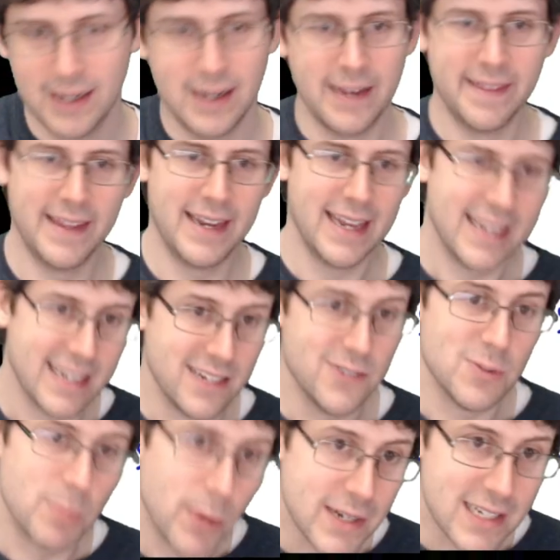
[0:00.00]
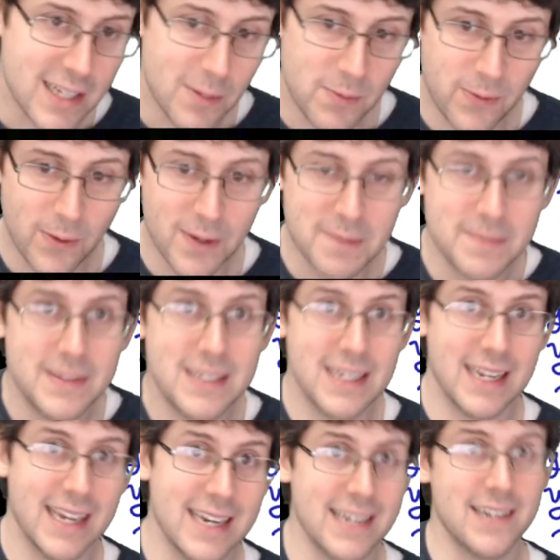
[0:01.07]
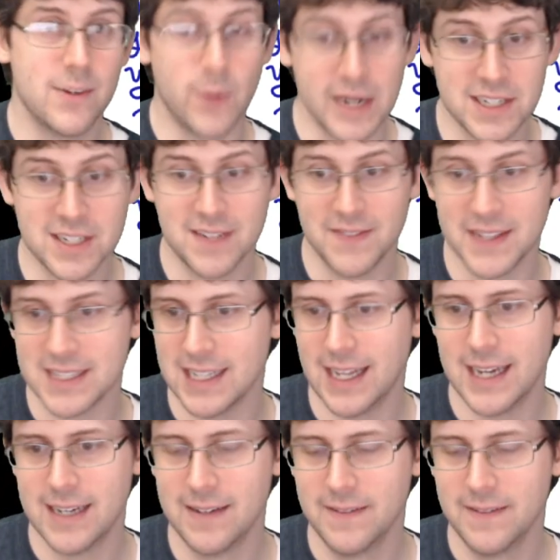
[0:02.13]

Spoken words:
and then I can use point-slope form to get an equation of this line.